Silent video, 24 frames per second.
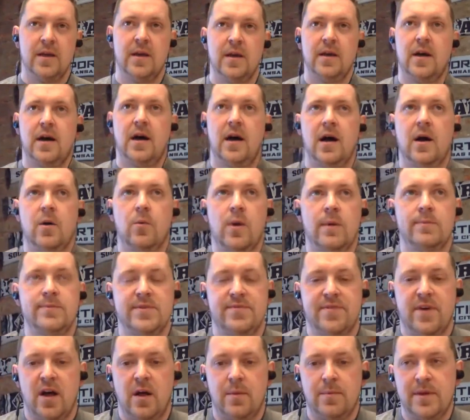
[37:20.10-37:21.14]
web
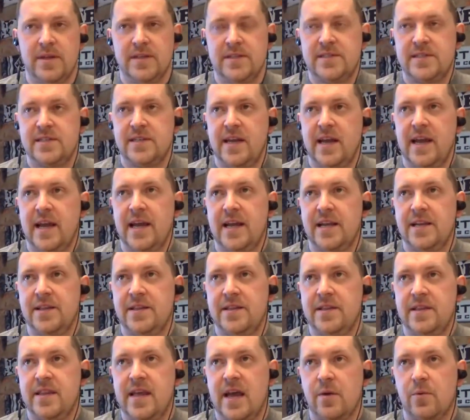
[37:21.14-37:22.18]
development, and
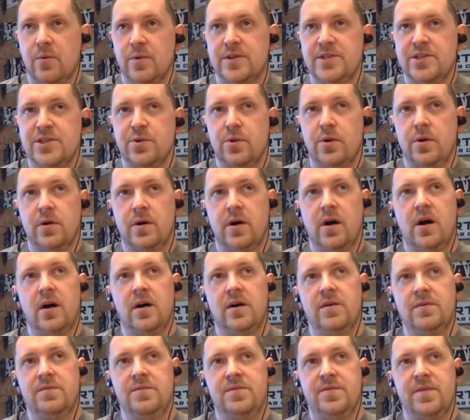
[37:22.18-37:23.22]
that ritual
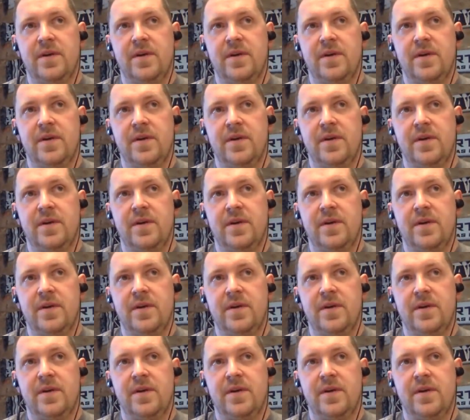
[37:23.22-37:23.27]
of